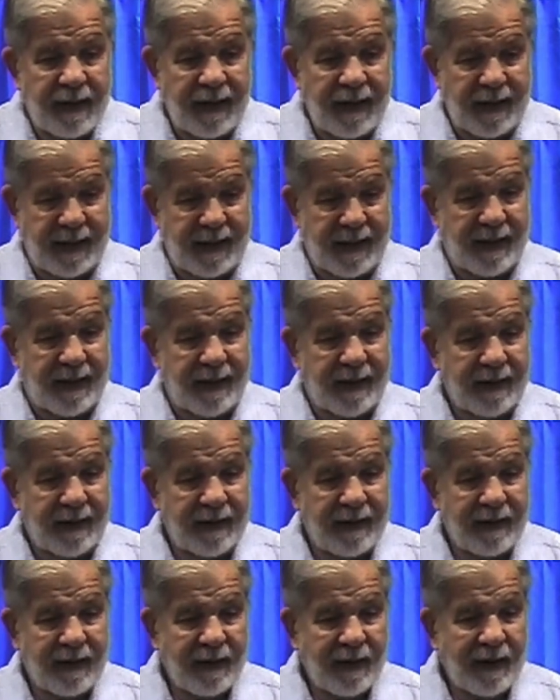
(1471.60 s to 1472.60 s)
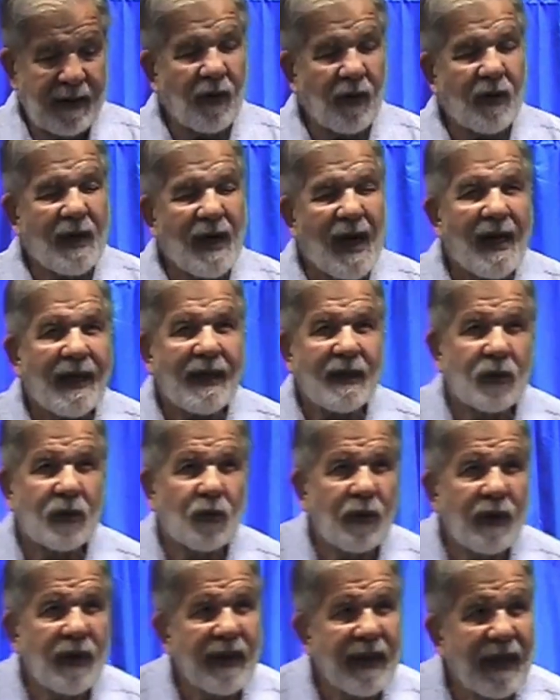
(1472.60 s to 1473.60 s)
Yeah. You know, God is
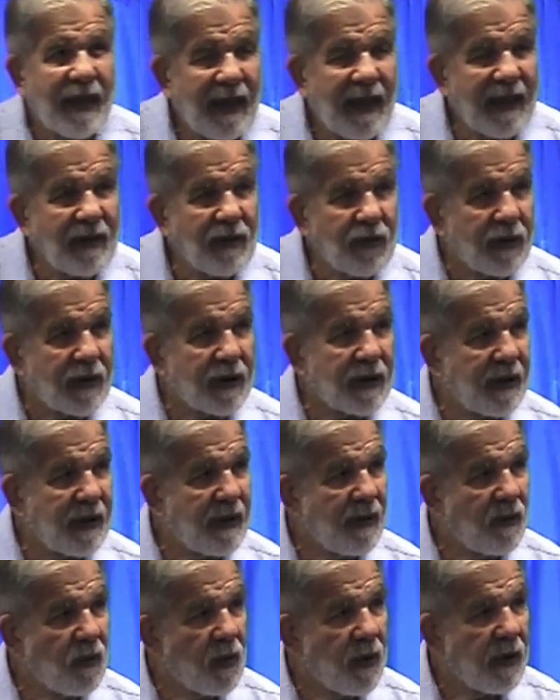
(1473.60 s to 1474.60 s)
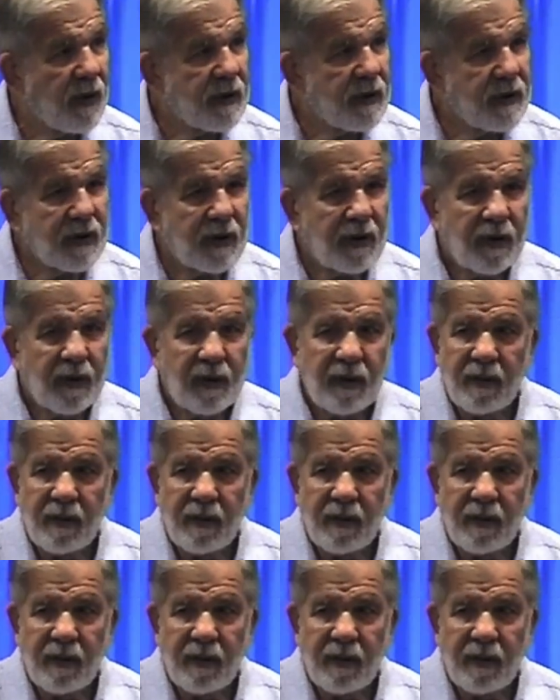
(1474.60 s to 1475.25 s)
really interested in words.